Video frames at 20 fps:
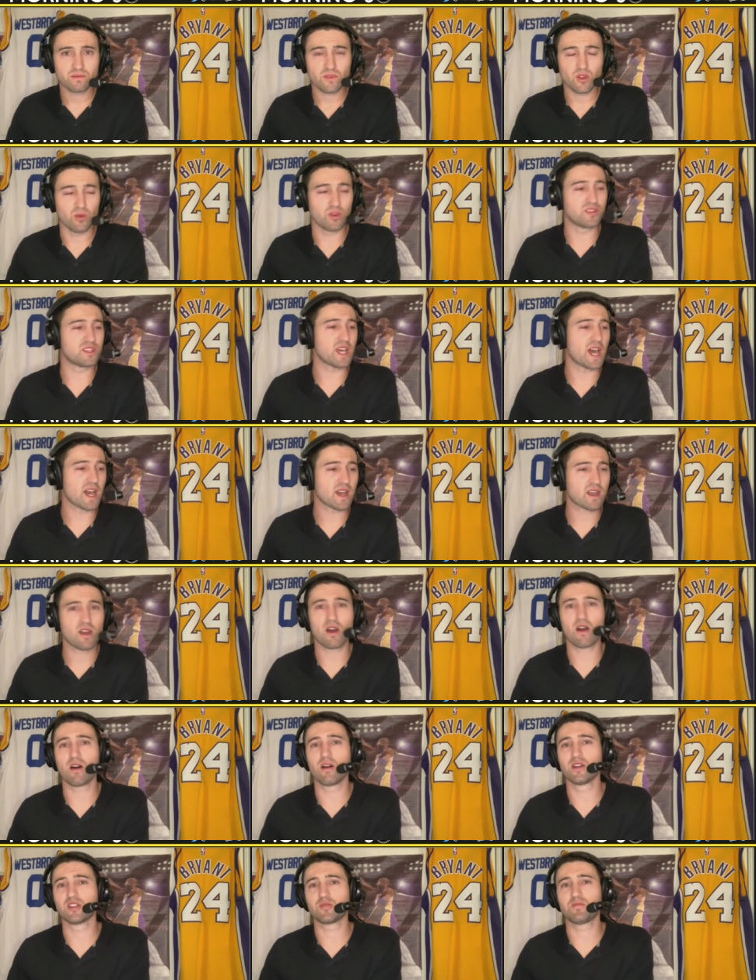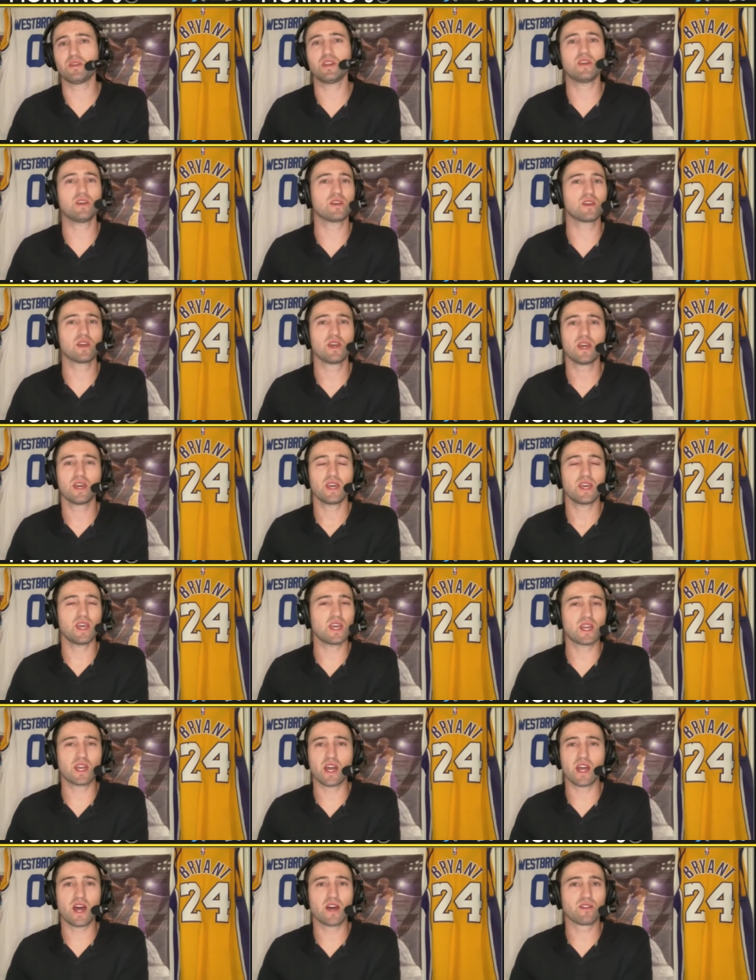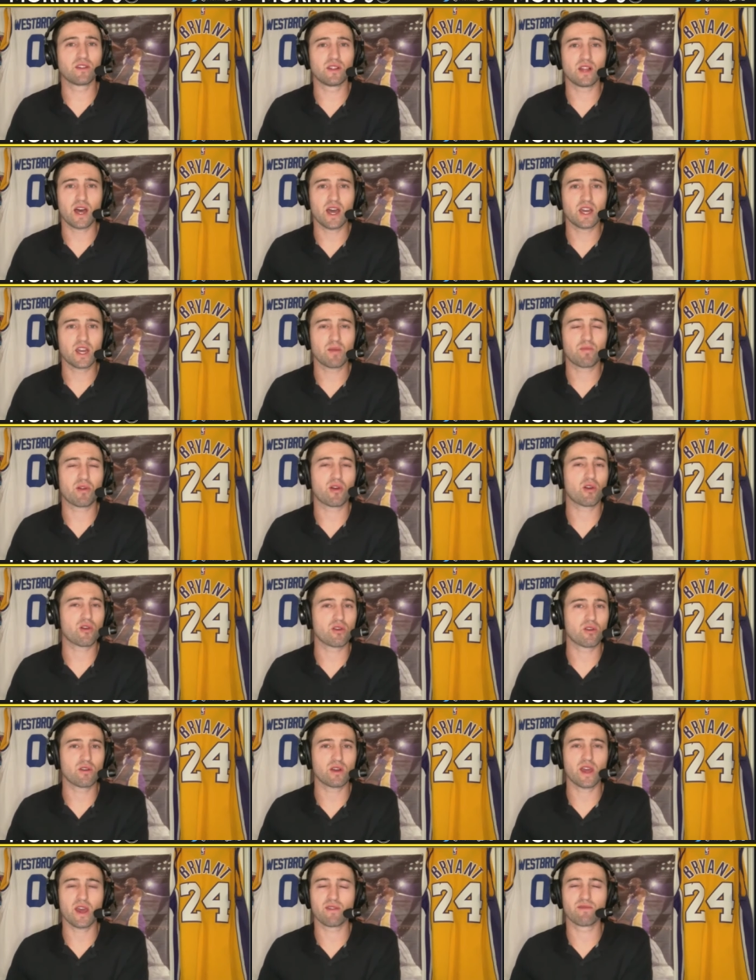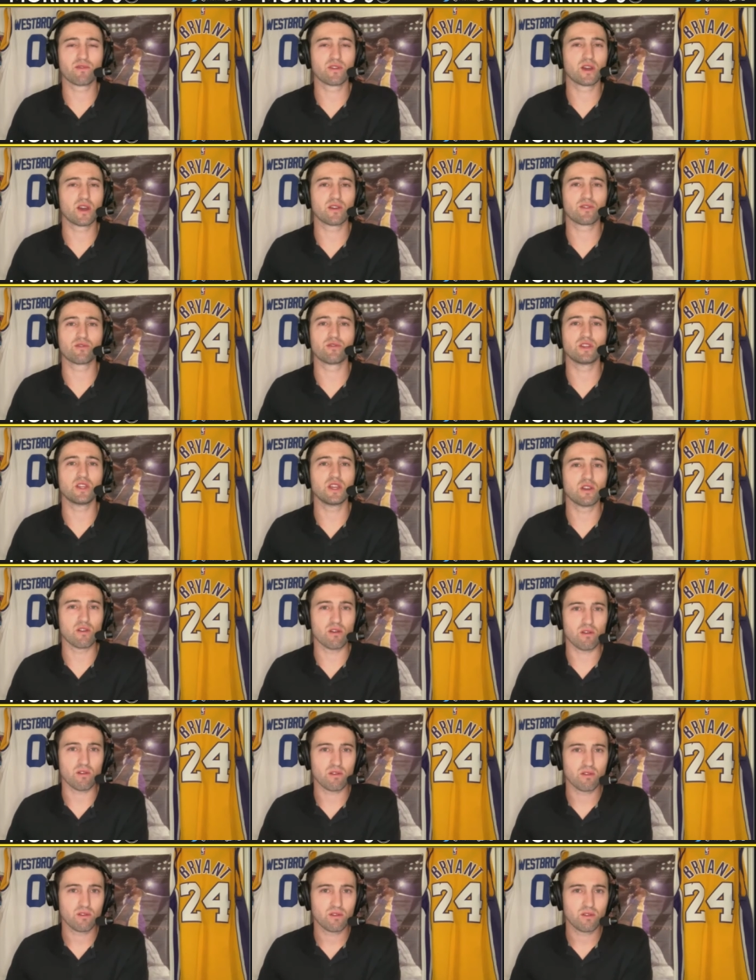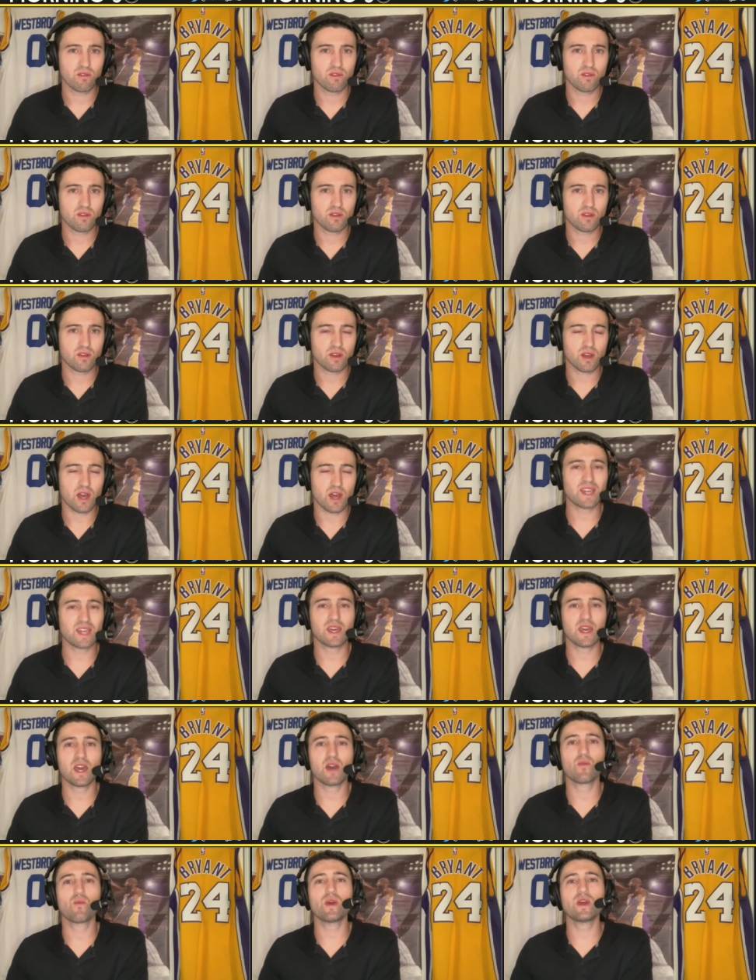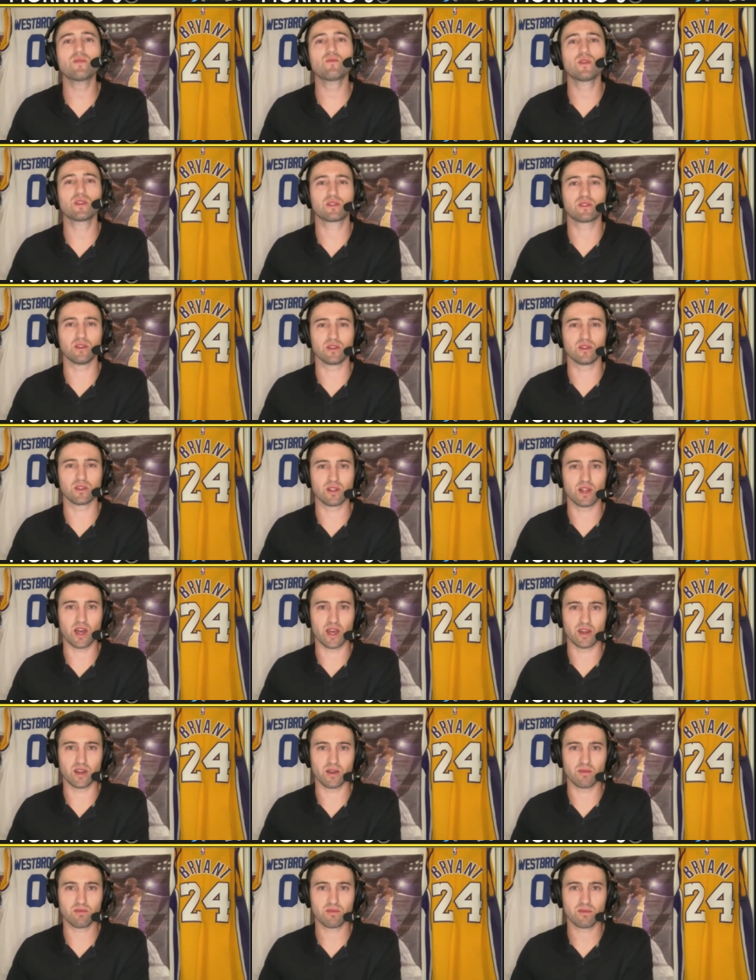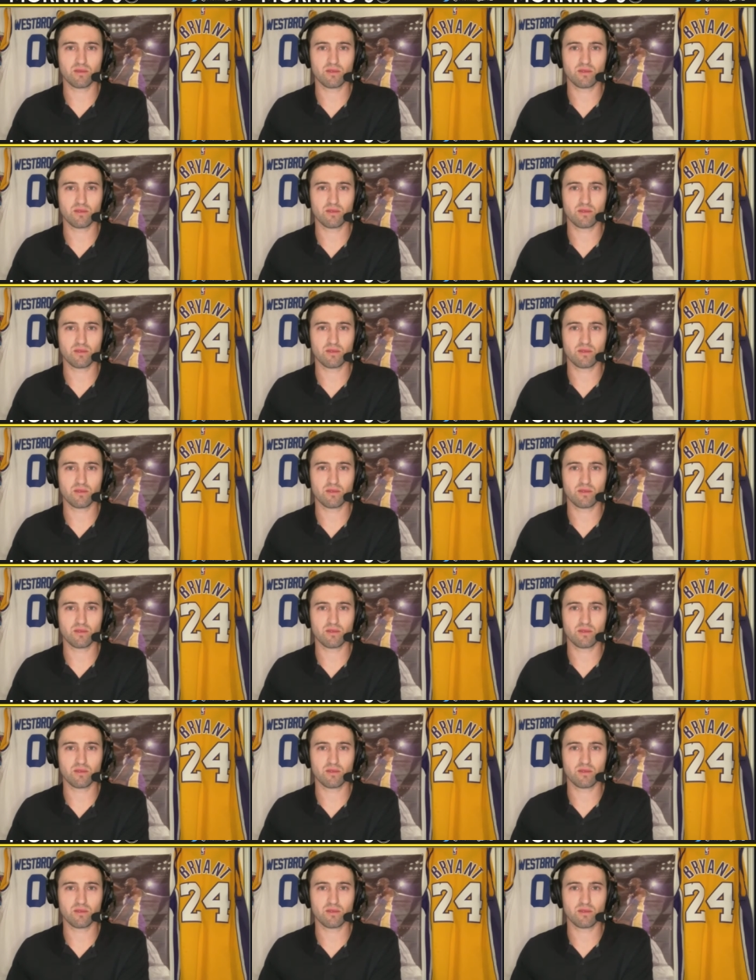with Zach Collins being in and out of the lineup hurt every other year. I can't win with this lineup.